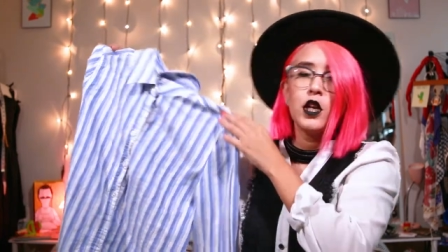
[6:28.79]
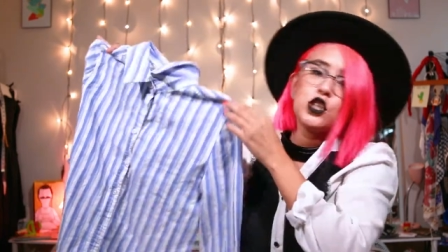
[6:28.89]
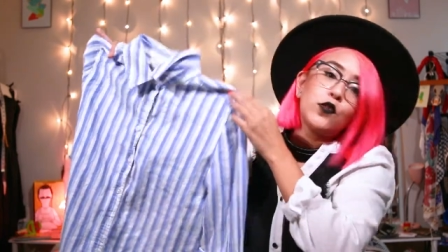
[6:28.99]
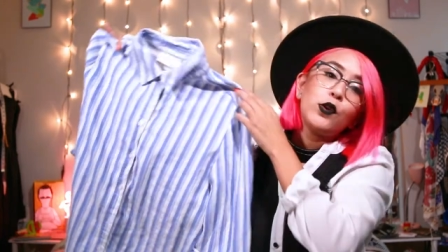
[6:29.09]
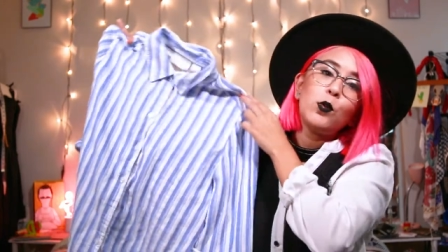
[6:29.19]

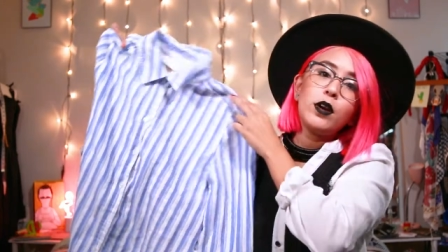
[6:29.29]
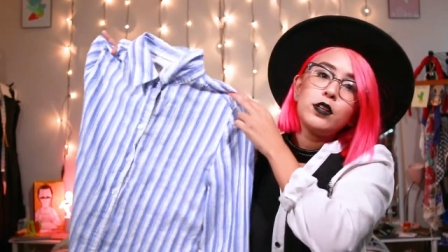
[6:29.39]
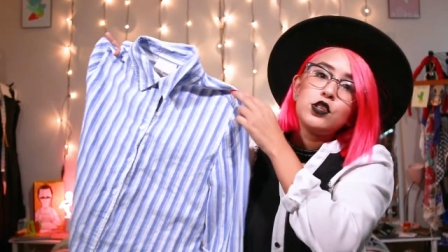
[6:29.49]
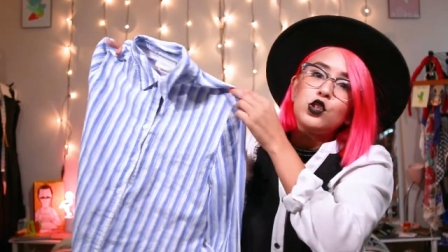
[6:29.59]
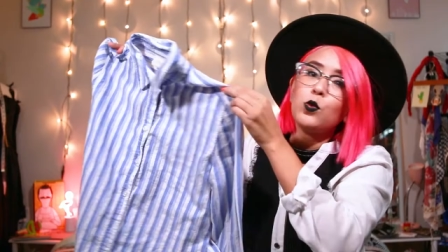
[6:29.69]
So if I wear
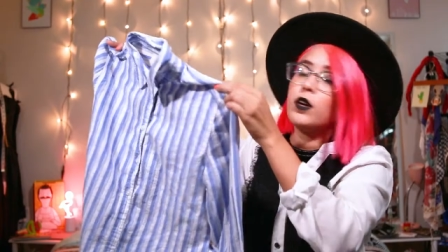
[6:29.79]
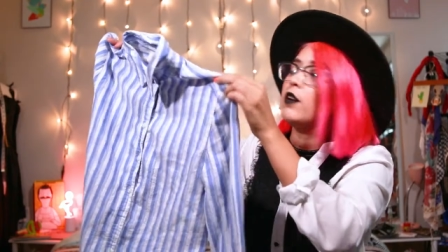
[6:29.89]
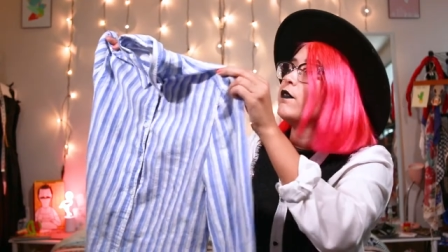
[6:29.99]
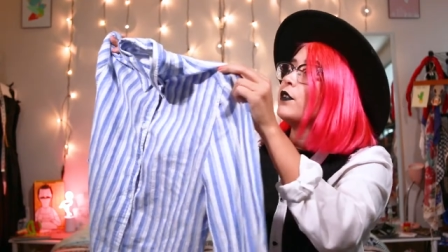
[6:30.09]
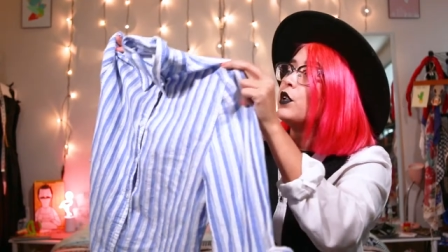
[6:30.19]
this to work,
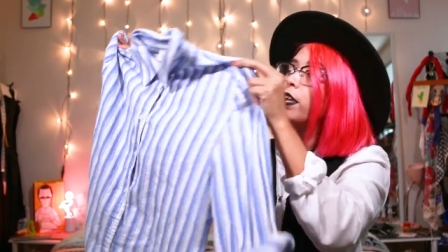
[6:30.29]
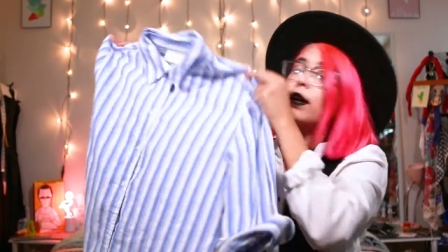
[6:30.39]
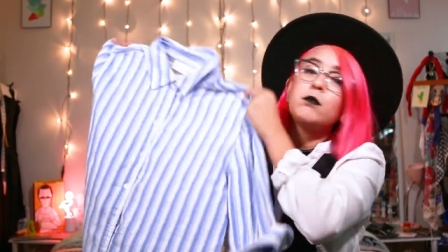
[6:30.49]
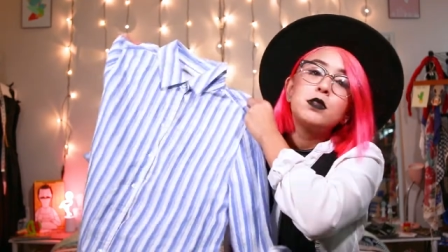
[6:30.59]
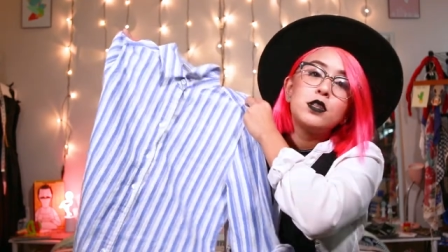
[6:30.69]
I'll feel like
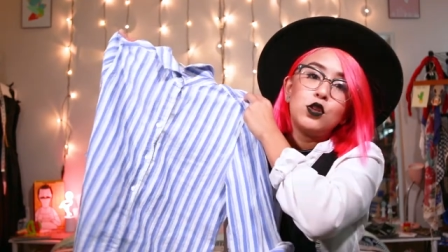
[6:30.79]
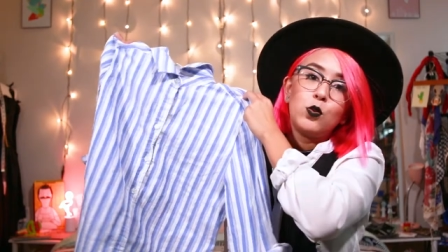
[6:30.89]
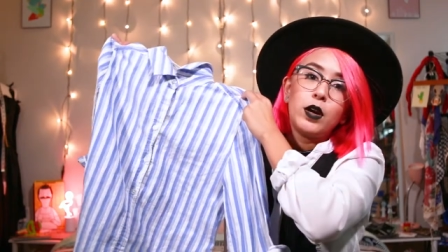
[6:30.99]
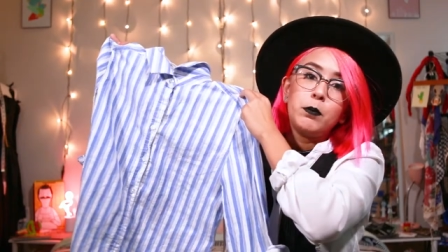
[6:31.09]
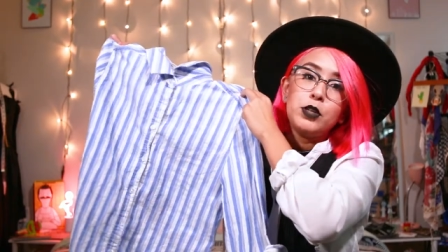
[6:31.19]
I'm still
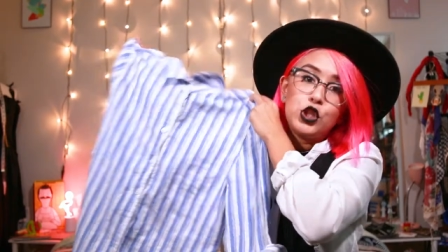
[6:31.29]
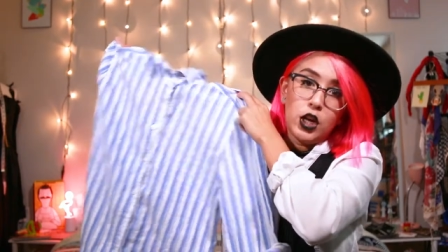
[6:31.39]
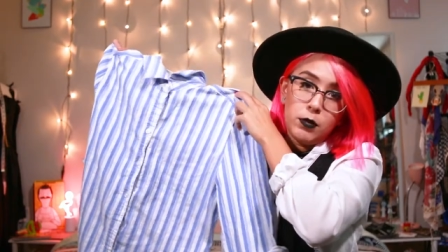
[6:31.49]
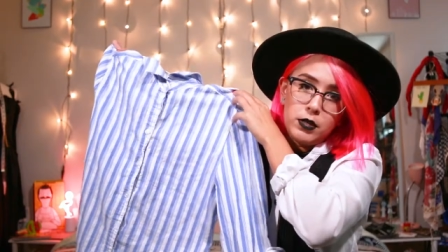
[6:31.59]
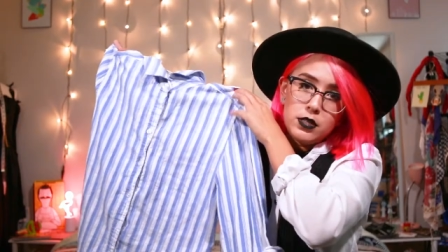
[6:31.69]
wearing
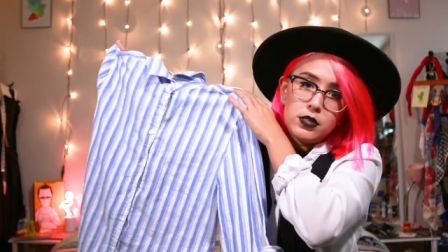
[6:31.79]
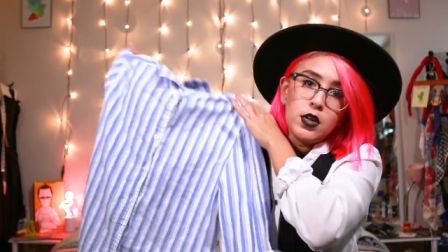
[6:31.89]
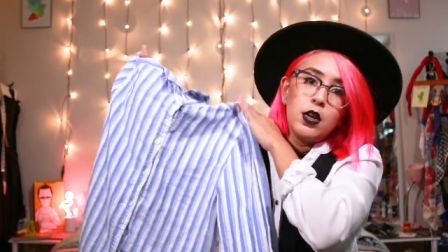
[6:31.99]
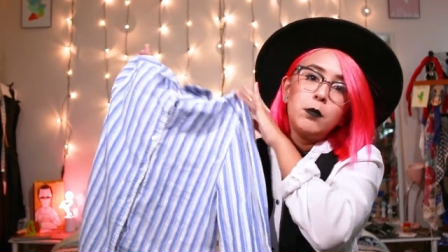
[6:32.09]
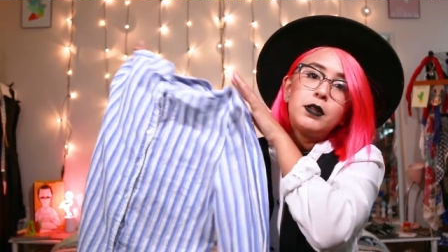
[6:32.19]
pajamas.
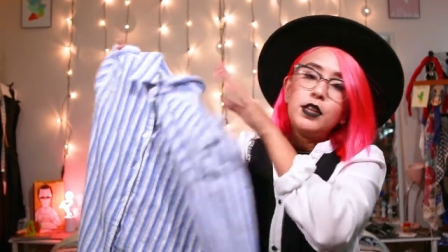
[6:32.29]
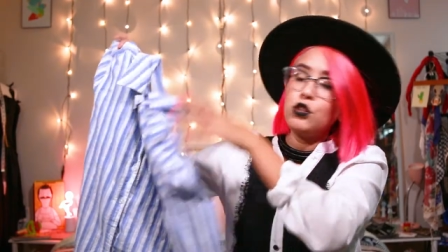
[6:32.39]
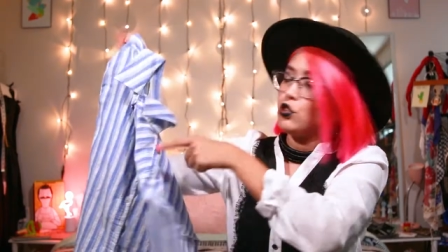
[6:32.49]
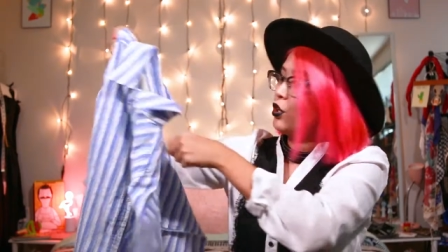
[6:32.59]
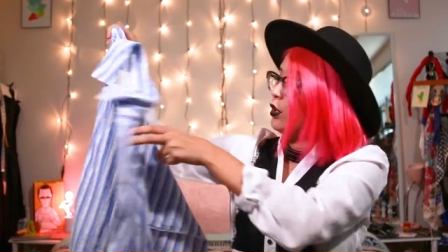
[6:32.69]
But then
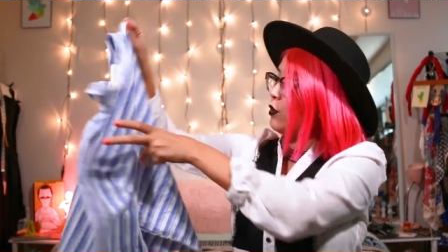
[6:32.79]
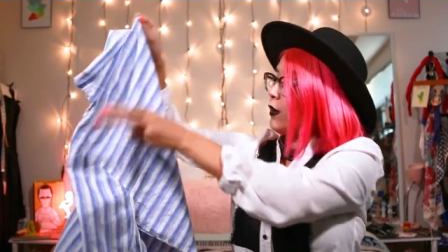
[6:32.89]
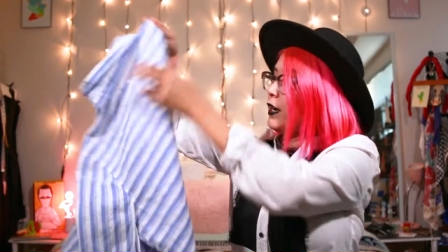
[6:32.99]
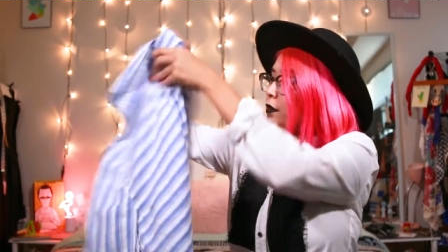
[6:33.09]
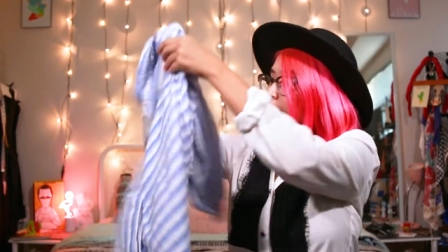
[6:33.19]
you turn it
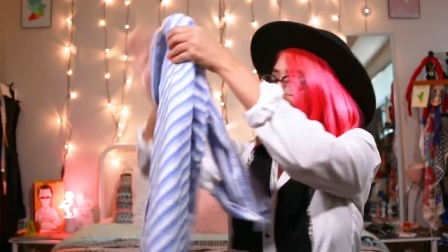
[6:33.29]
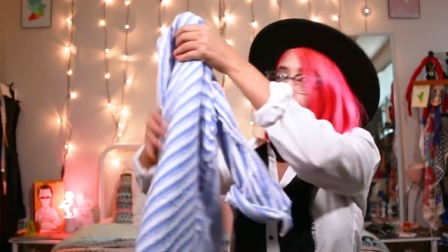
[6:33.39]
around,